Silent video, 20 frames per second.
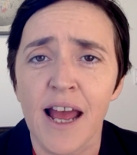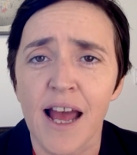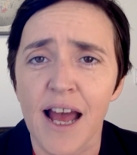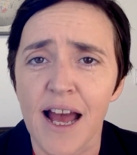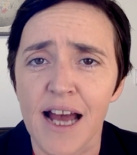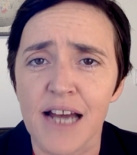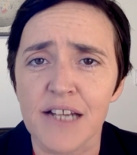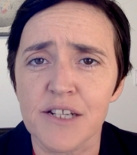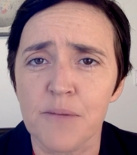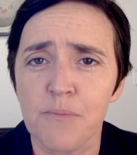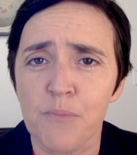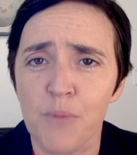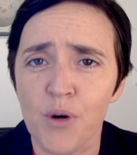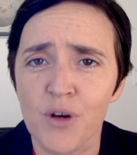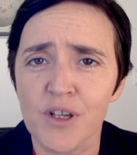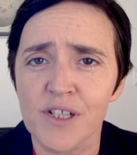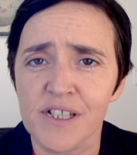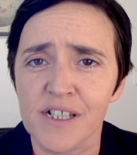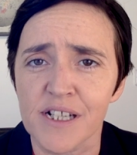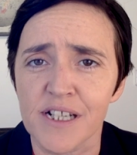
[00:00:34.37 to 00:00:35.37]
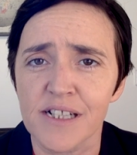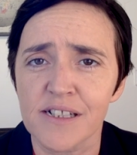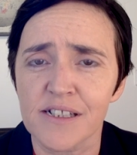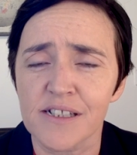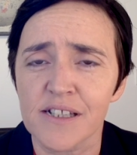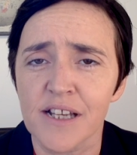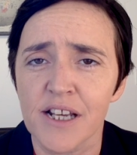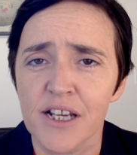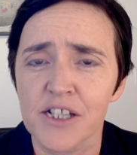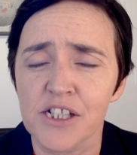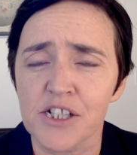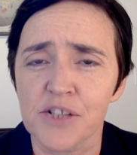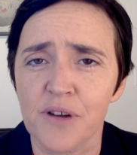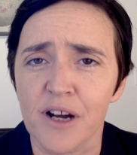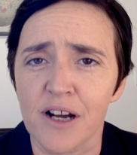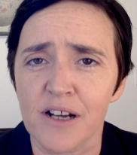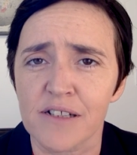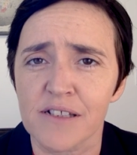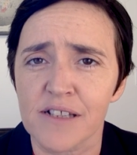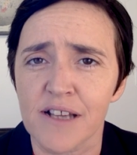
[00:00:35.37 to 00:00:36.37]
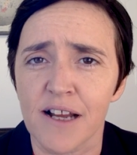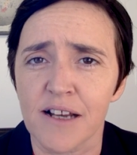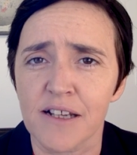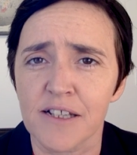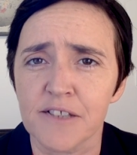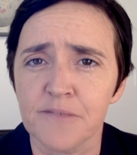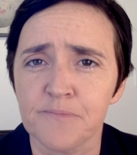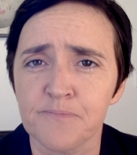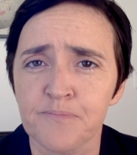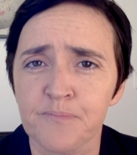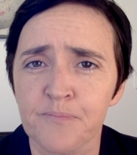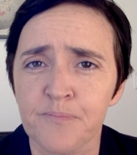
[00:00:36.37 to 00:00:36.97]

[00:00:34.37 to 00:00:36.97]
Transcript: add more seats to our tally.